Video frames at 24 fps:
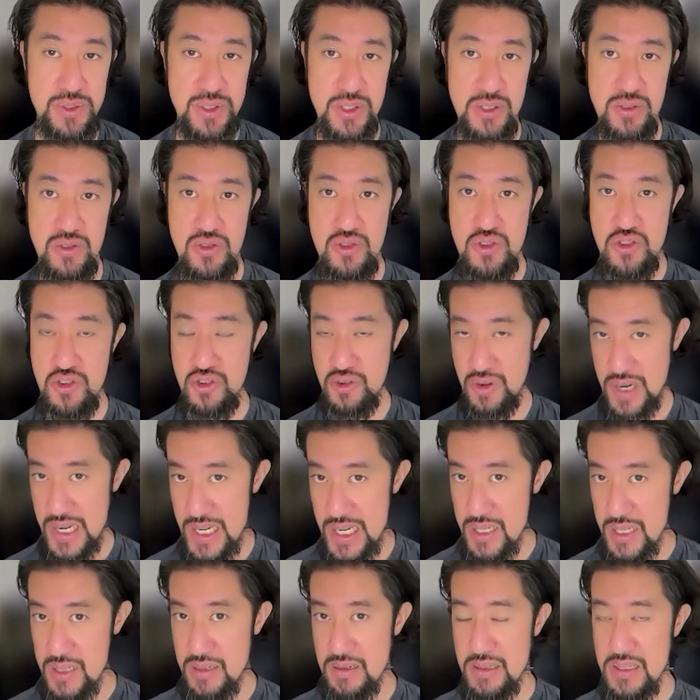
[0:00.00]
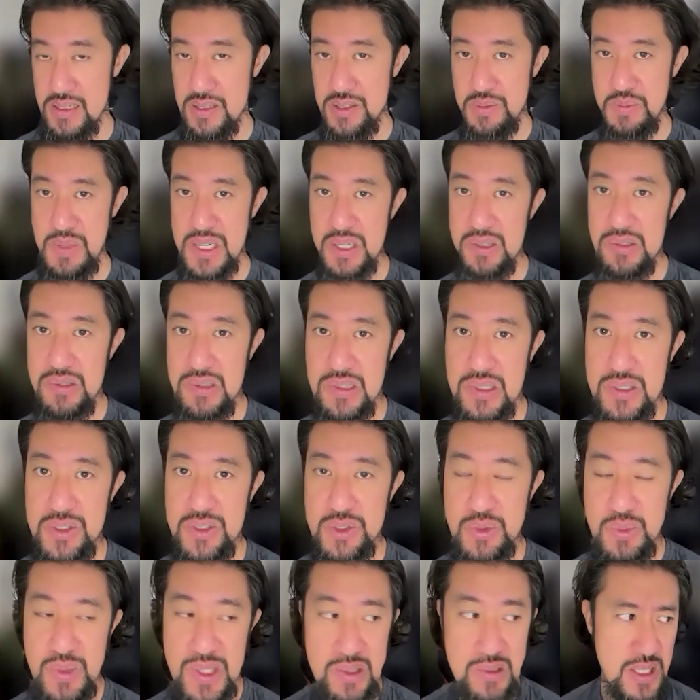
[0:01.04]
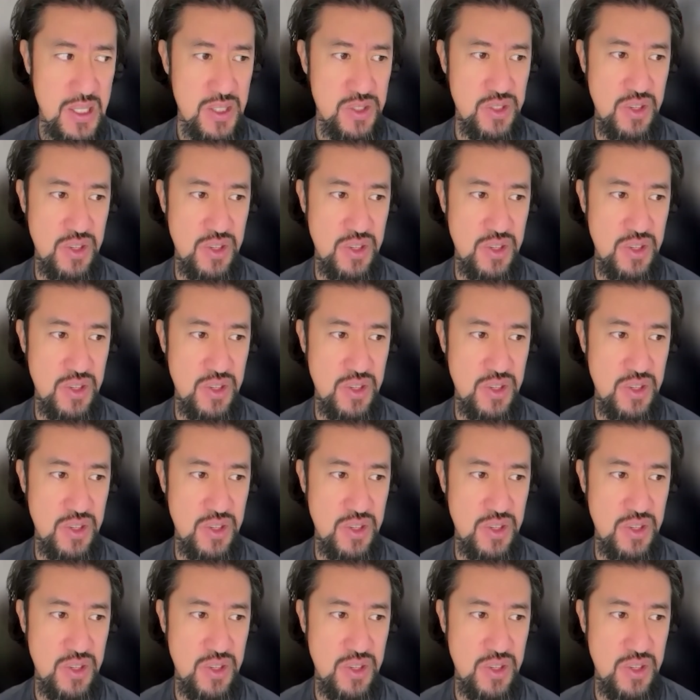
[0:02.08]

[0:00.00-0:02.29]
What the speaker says: to train his model as well.